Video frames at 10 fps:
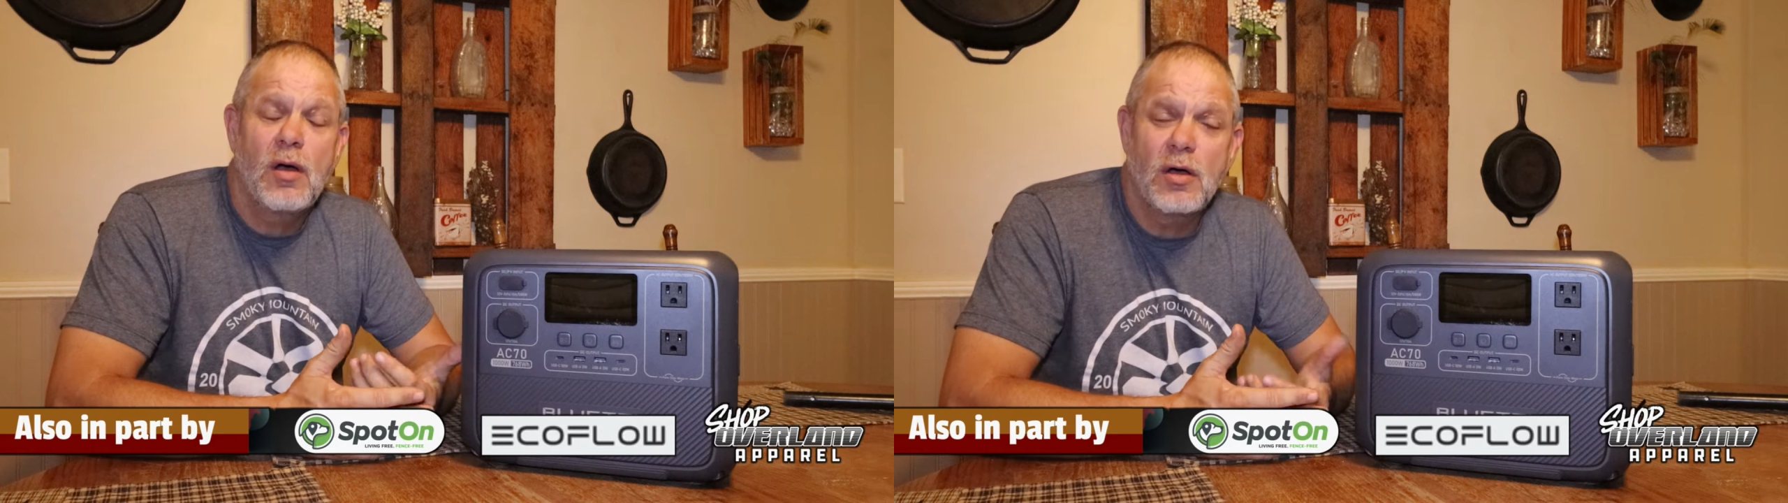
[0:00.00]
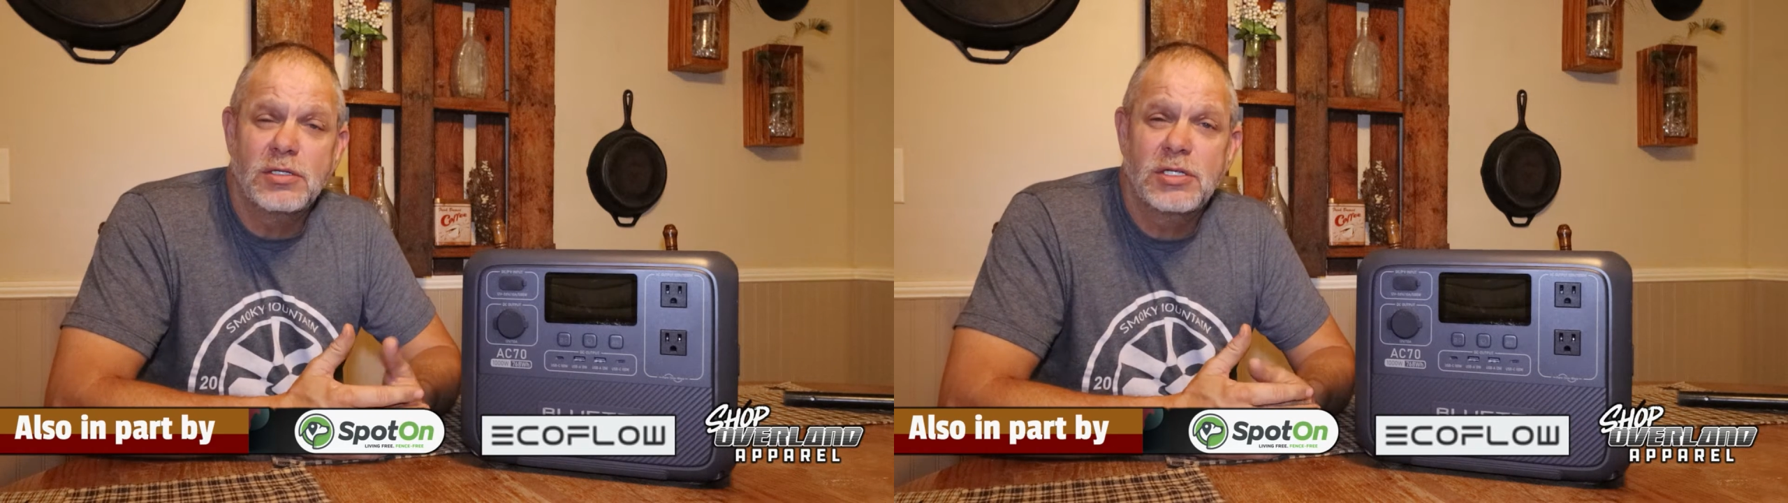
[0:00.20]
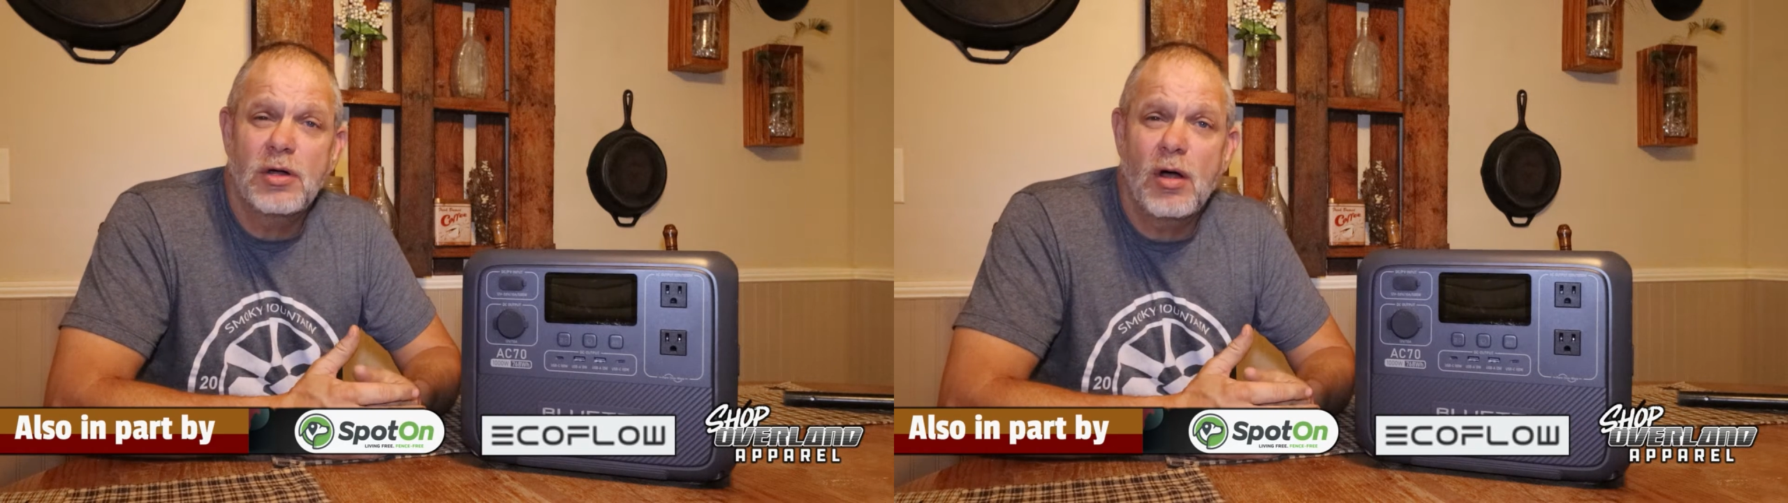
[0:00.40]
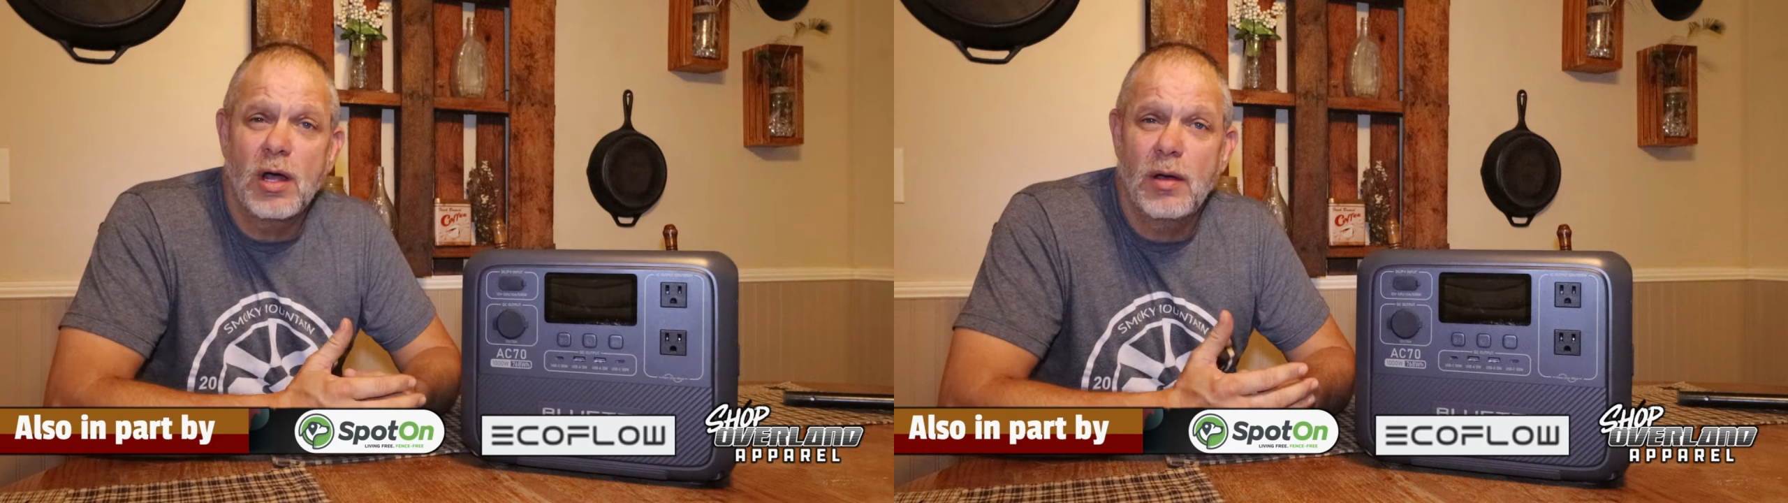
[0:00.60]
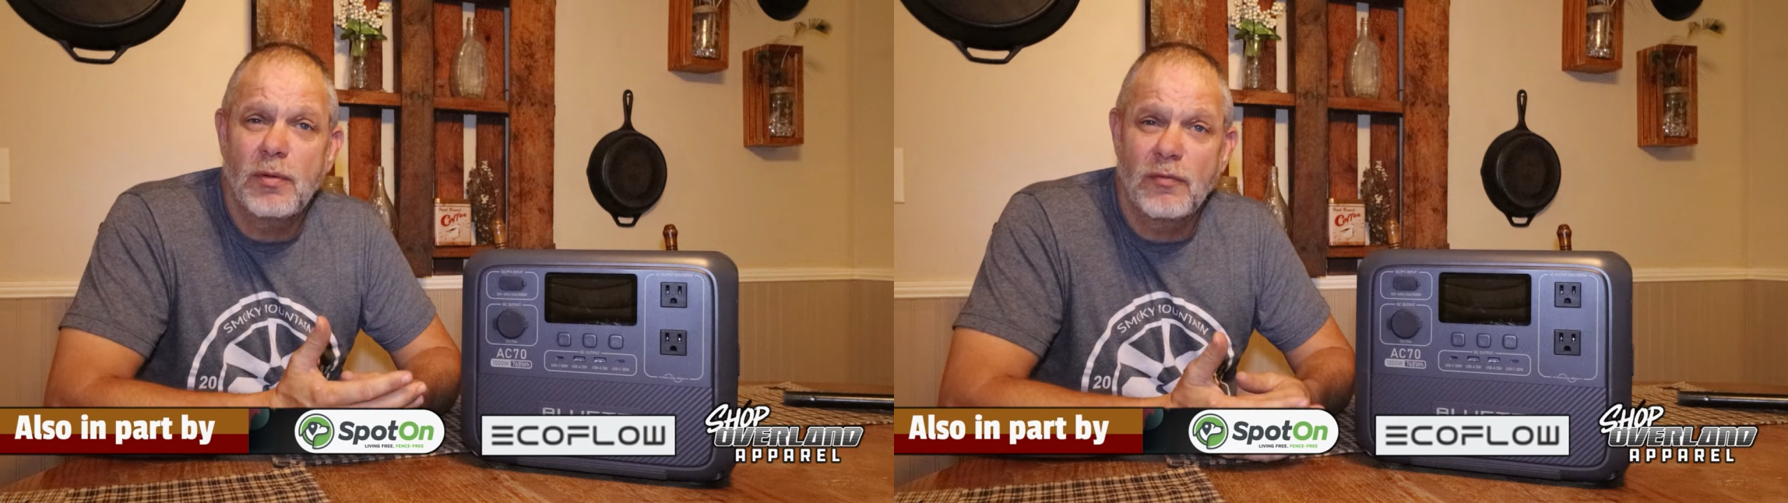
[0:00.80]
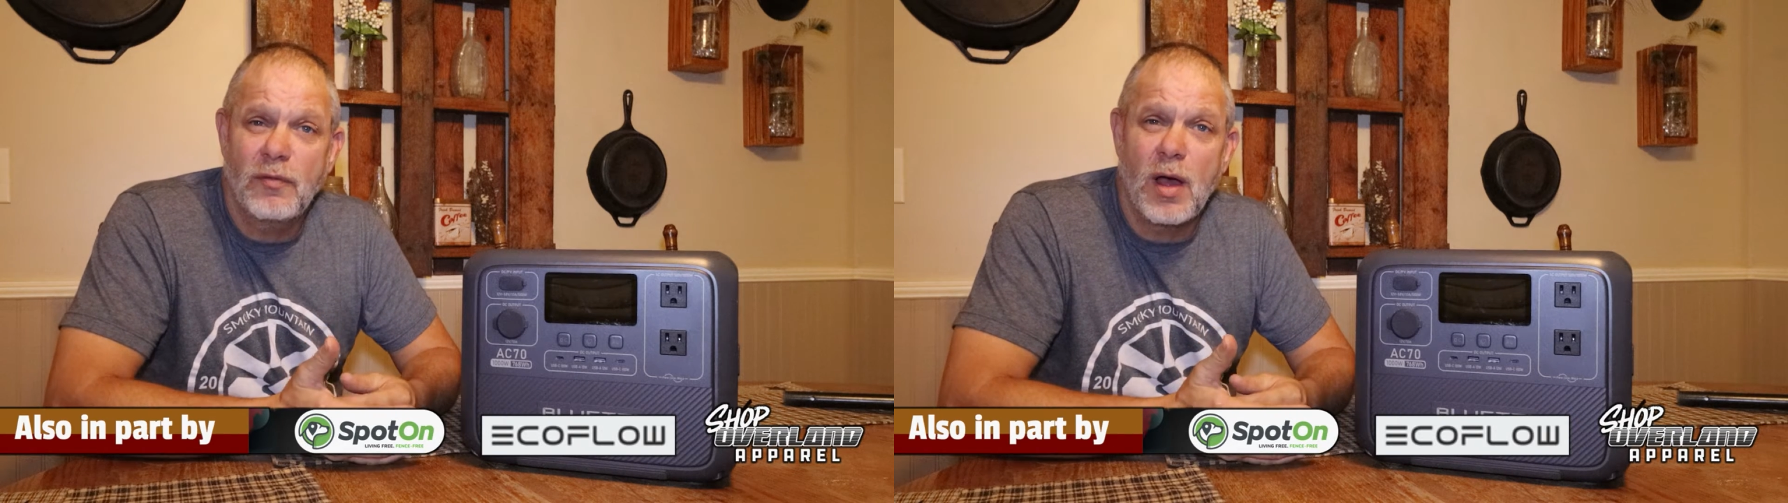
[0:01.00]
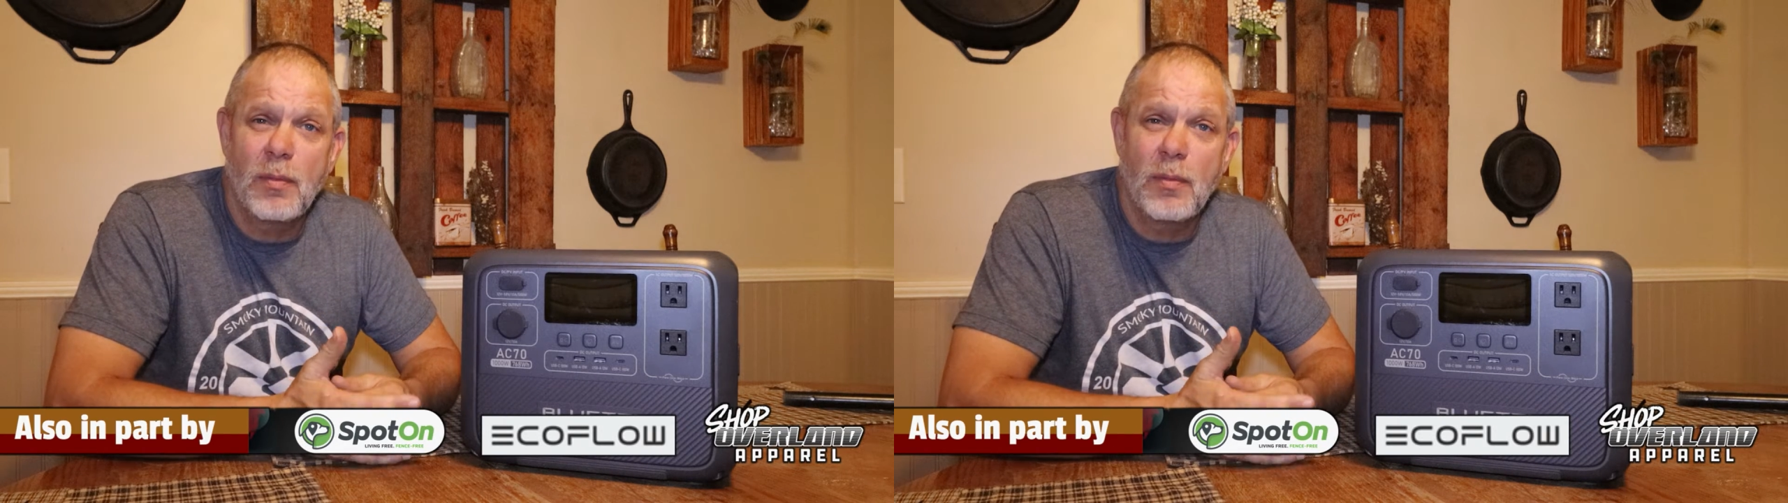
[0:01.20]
on startup of